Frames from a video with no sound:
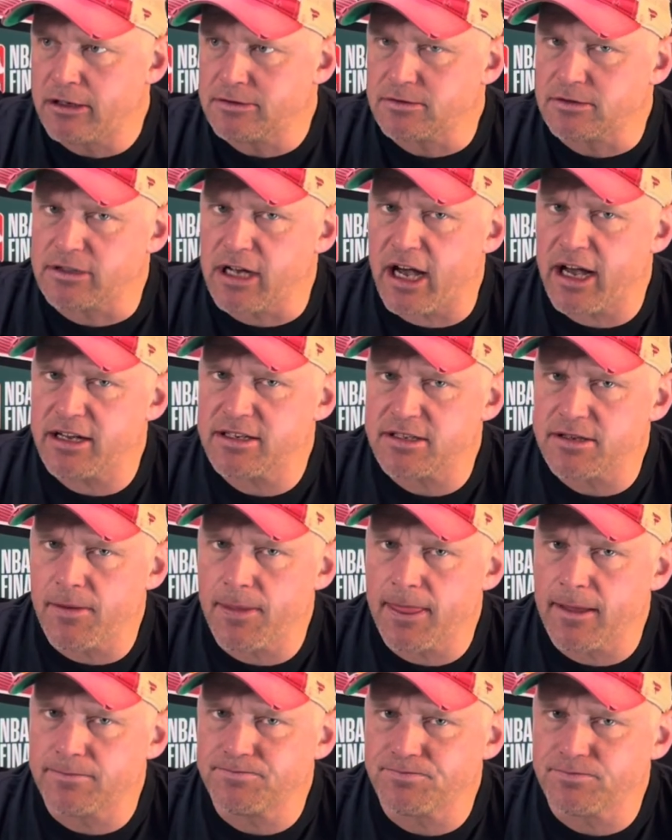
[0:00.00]
Guys,
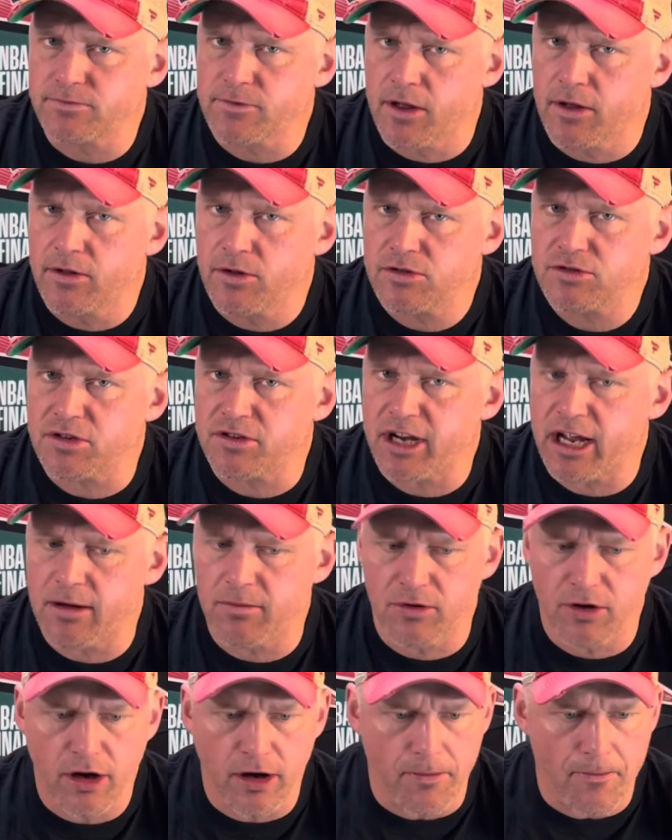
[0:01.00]
those are damn
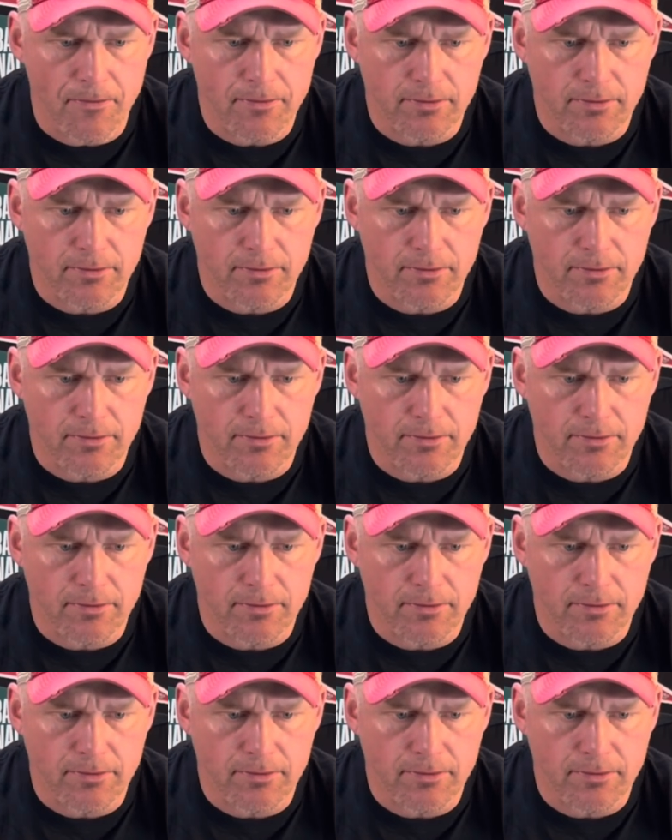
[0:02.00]
good.